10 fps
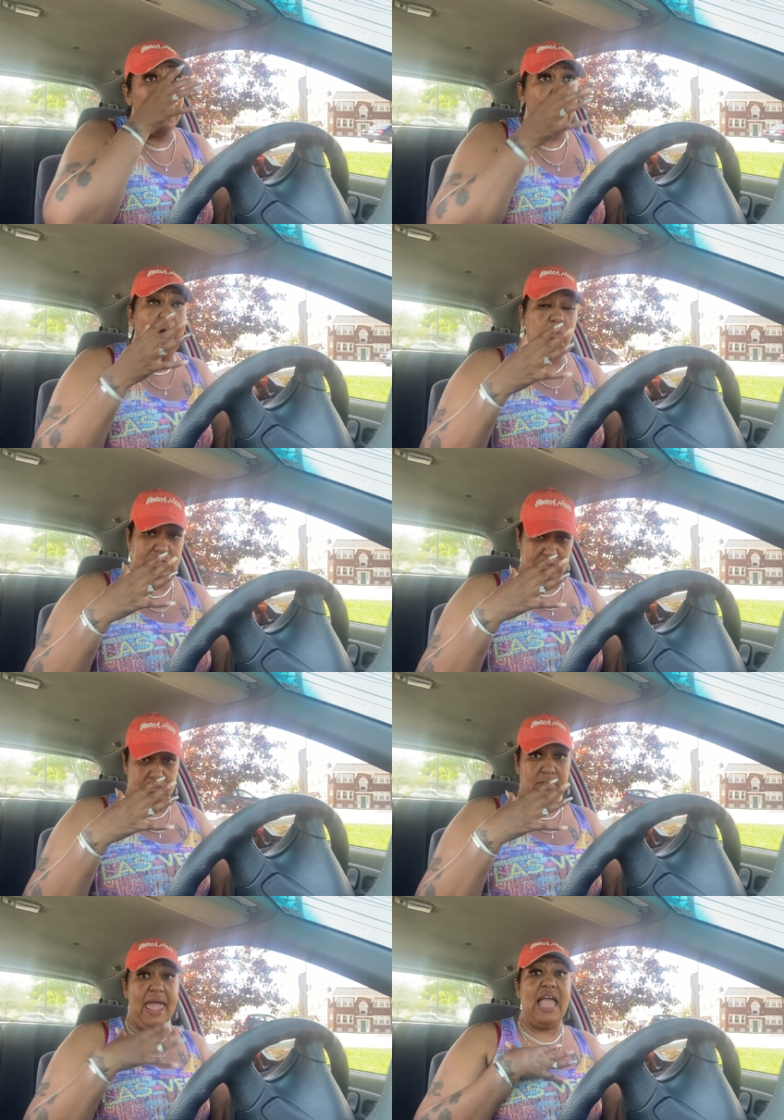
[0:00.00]
I was
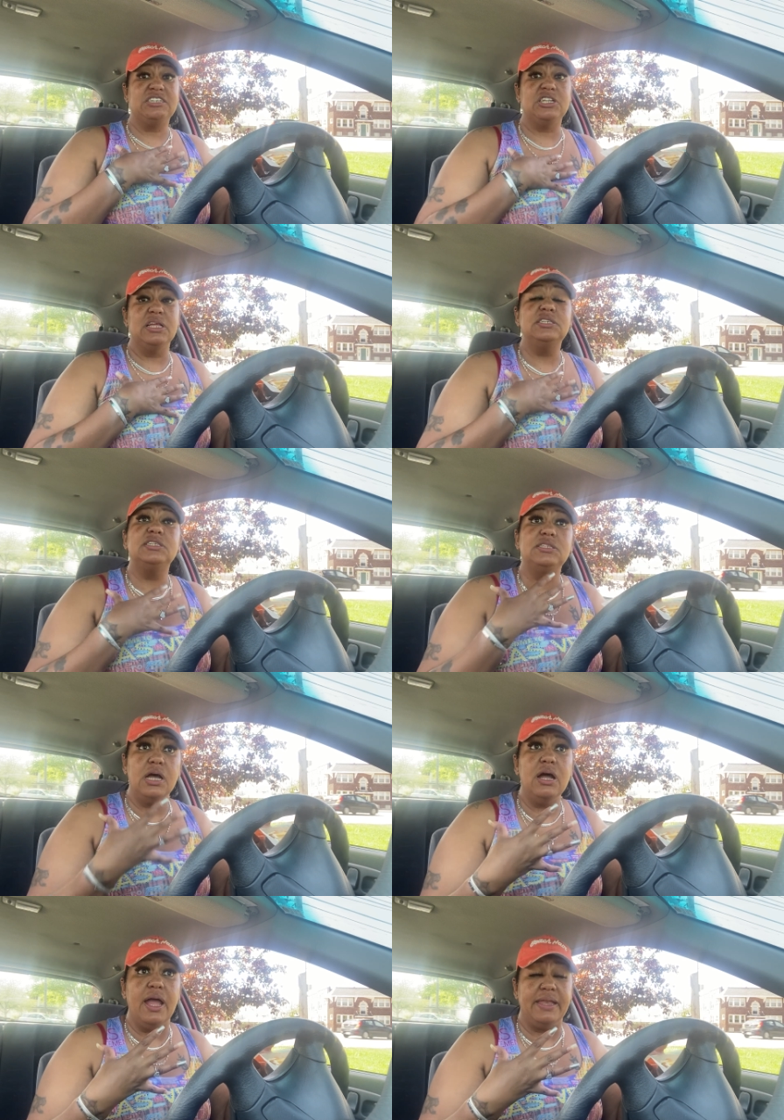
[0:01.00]
actually
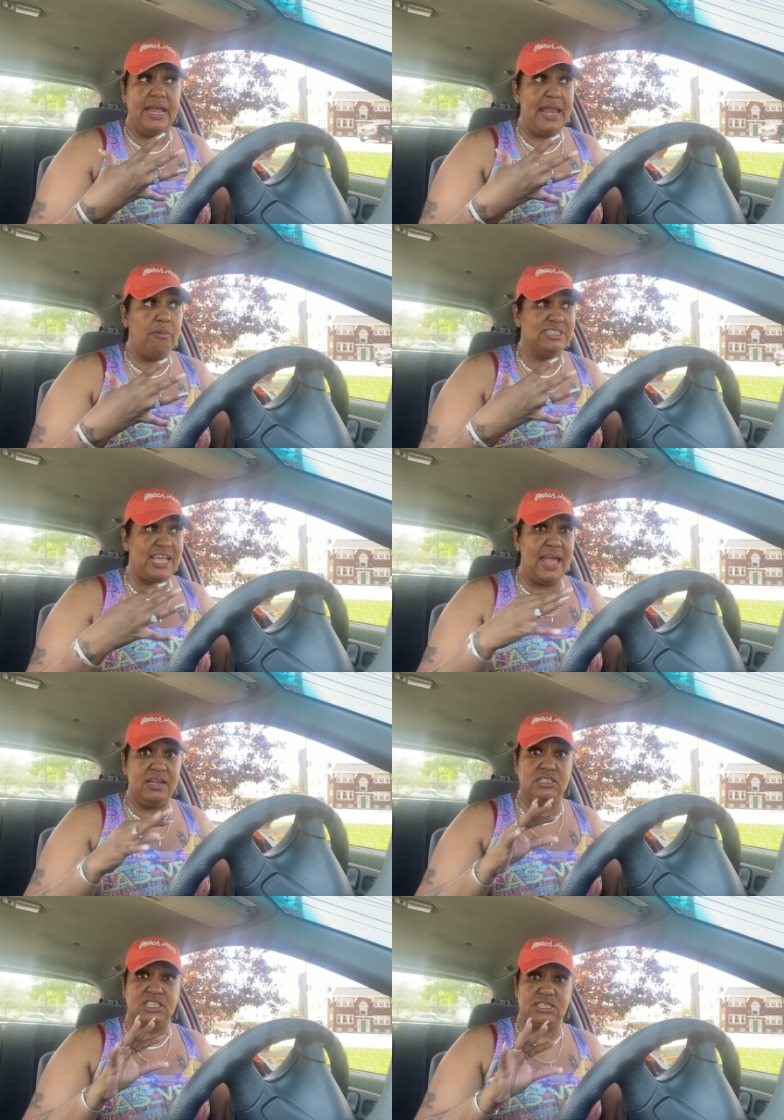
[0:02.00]
stunned and I was
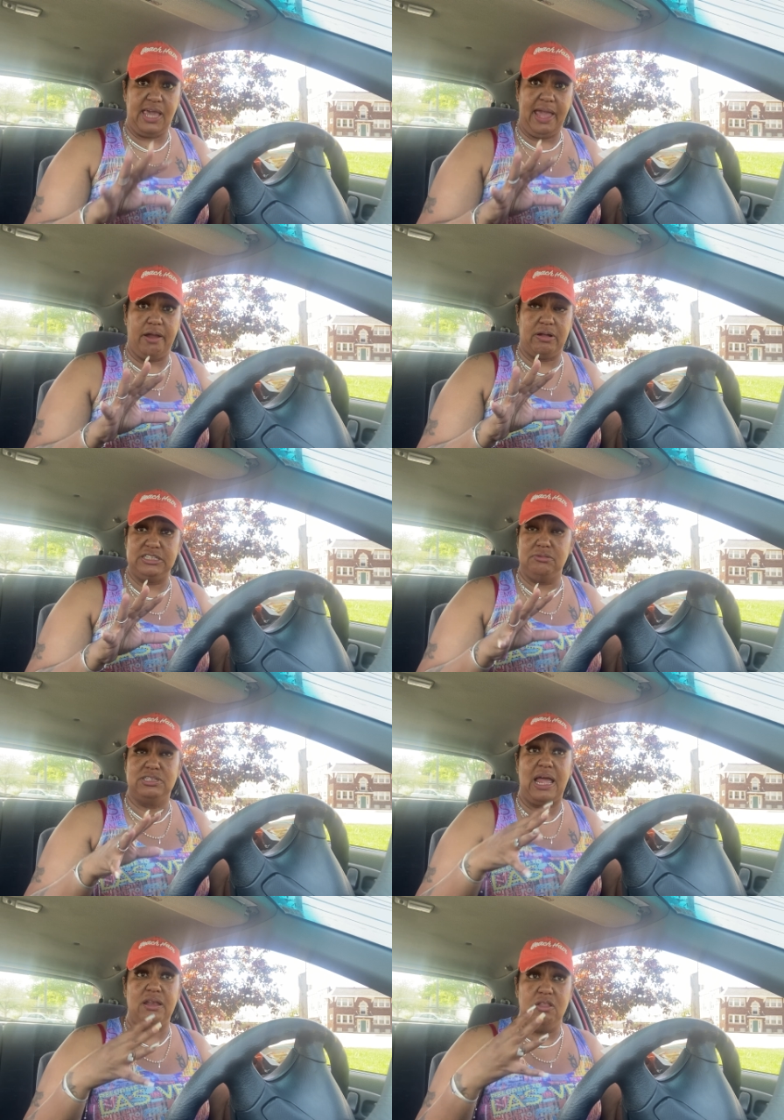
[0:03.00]
kind of scared because it
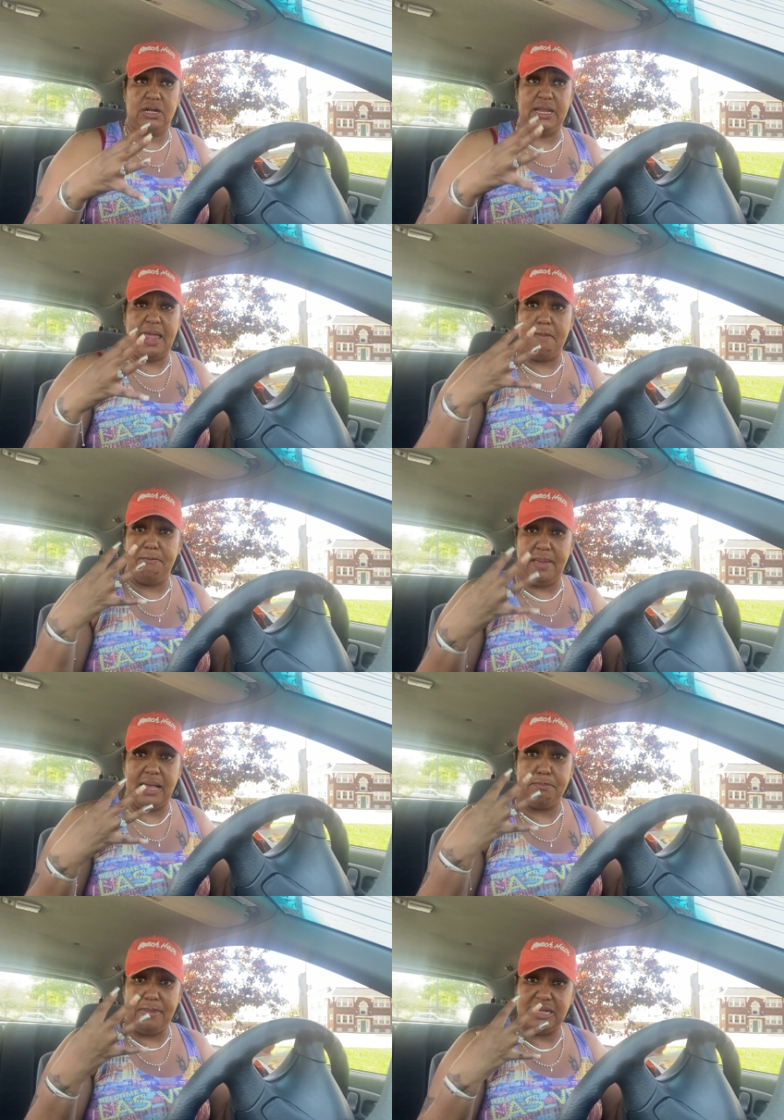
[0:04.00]
was like looking at
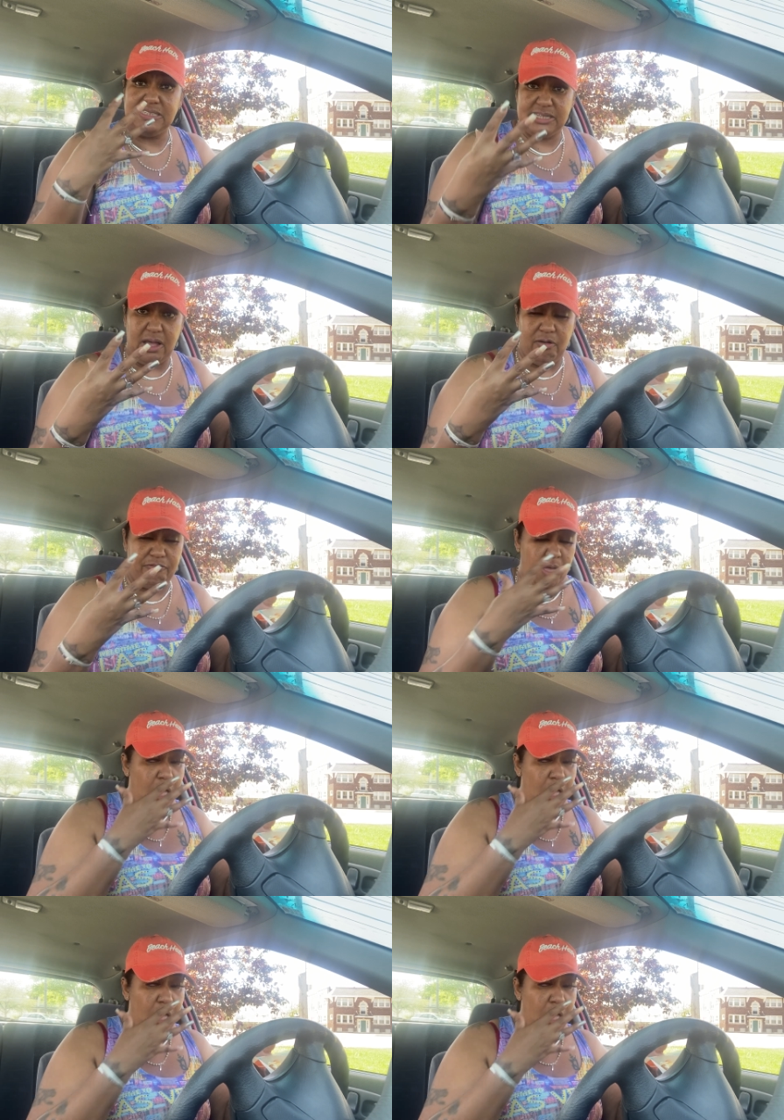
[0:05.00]
my, myself.